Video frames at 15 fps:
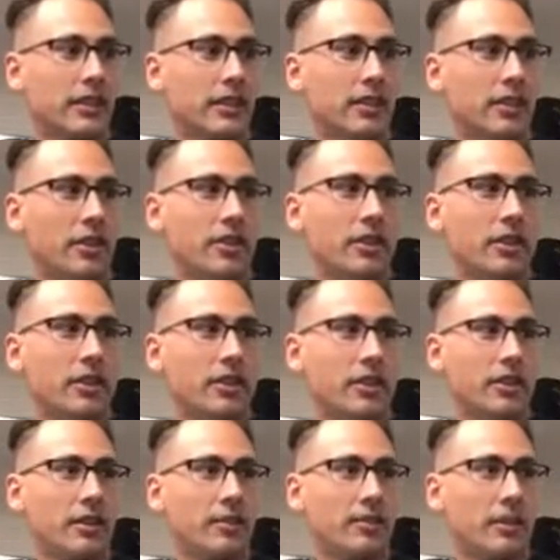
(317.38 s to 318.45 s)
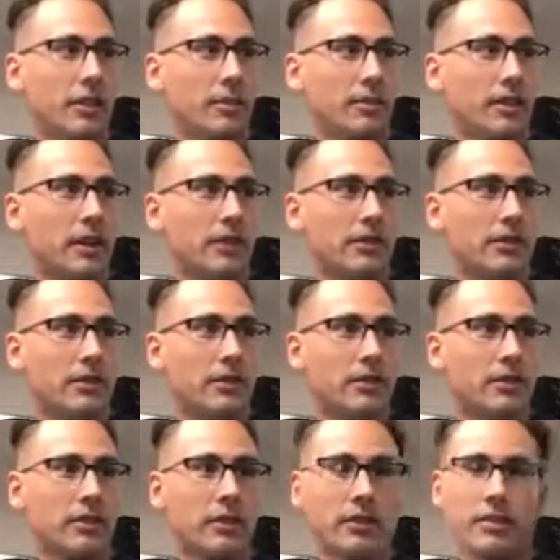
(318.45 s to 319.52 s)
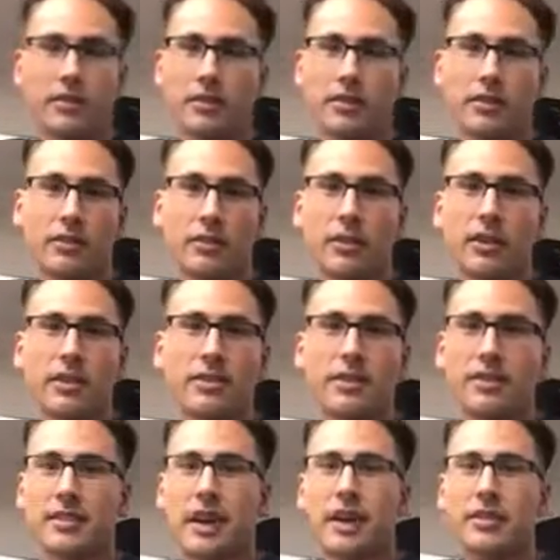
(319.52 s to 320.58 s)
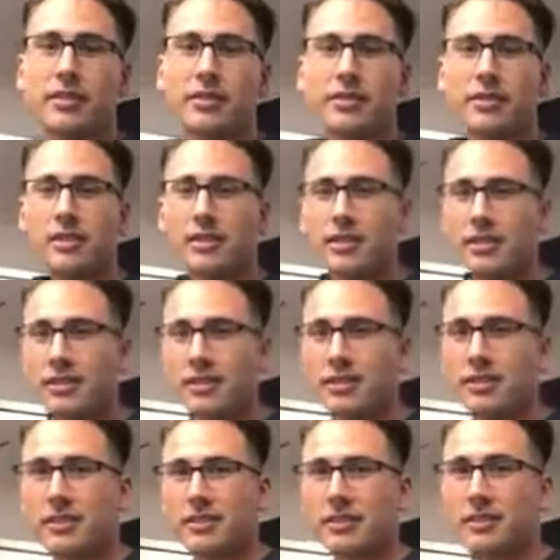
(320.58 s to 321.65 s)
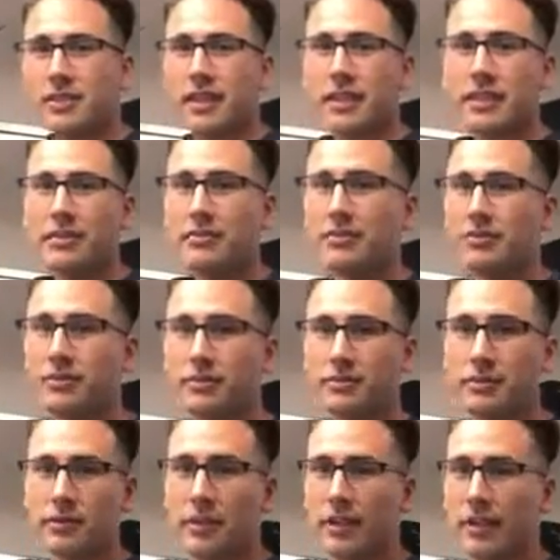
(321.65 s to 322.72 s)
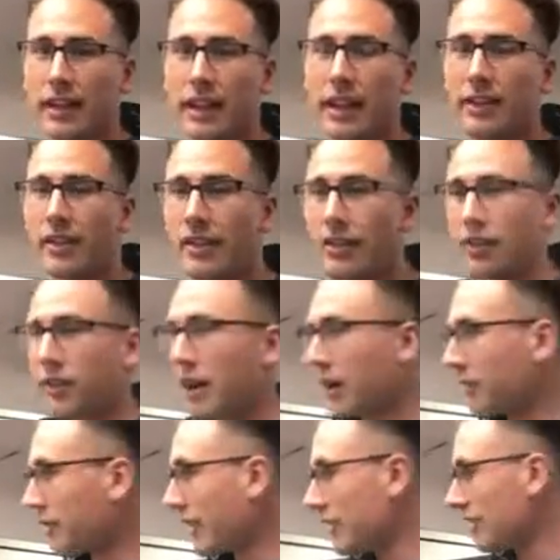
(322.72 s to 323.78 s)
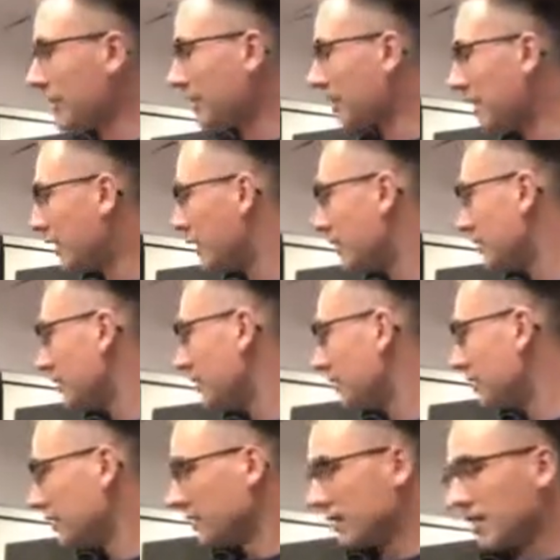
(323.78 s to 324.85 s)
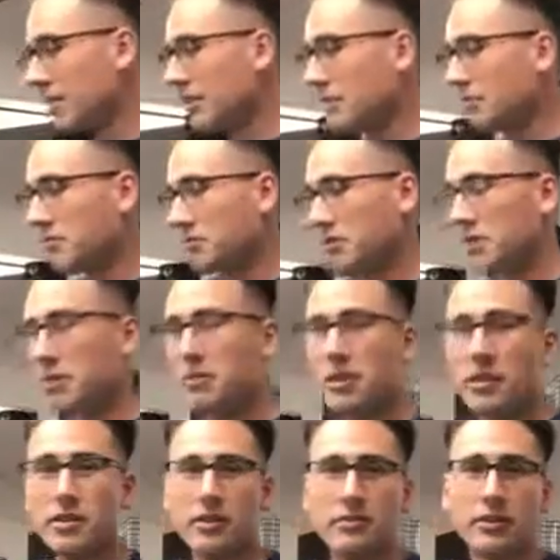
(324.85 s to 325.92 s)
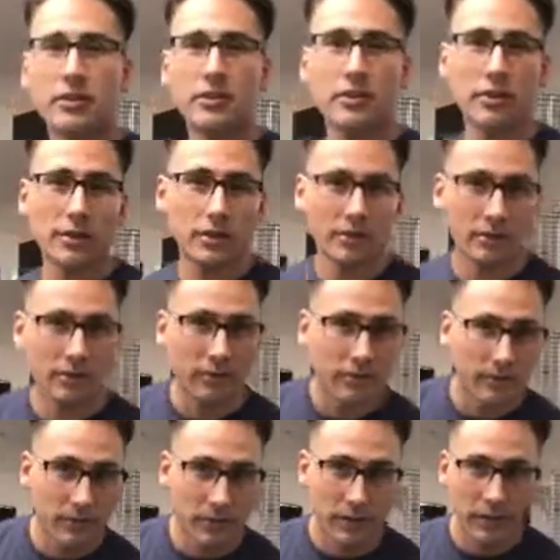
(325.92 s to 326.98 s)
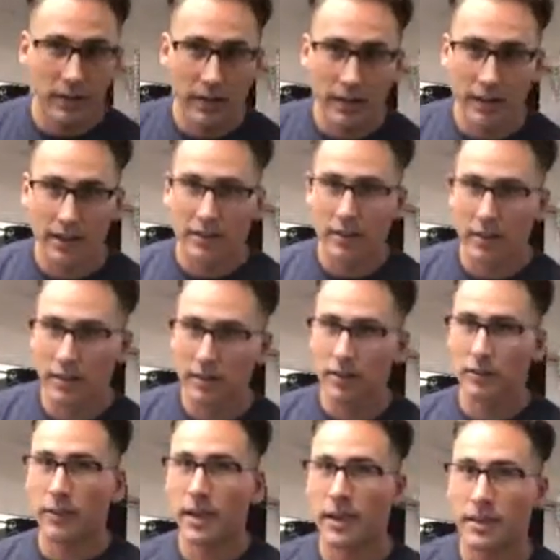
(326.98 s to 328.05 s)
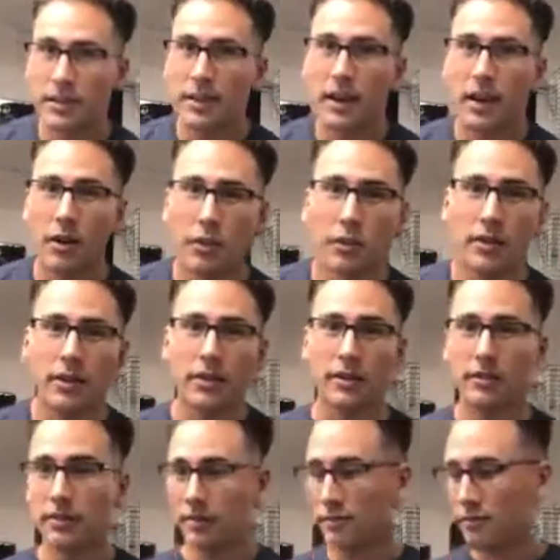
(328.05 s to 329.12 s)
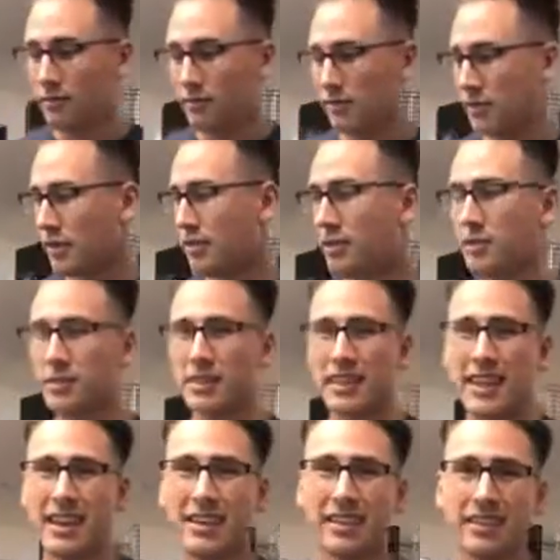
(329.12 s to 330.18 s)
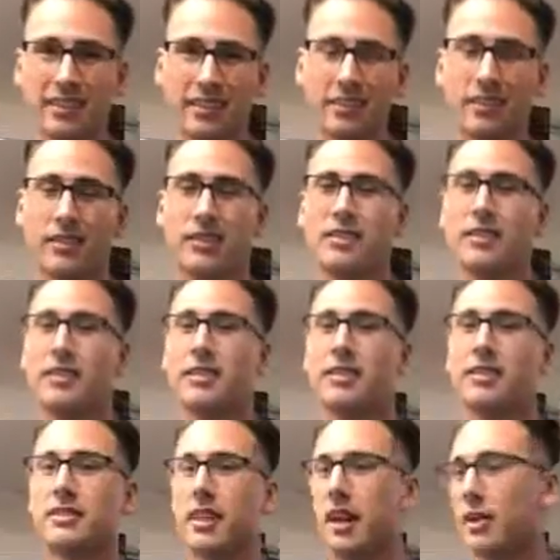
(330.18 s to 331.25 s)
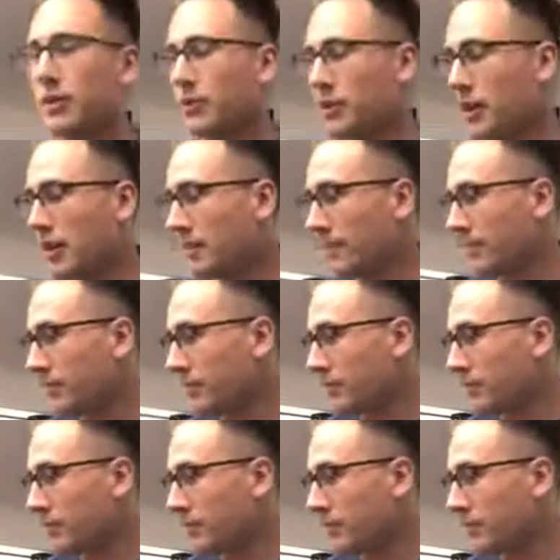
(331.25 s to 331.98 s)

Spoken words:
in that he believes that you only need 6 hours to sleep. So I get out there and graft 18 hours, and pretty much I've been doing in excess of 80-hour weeks since I was a kid. So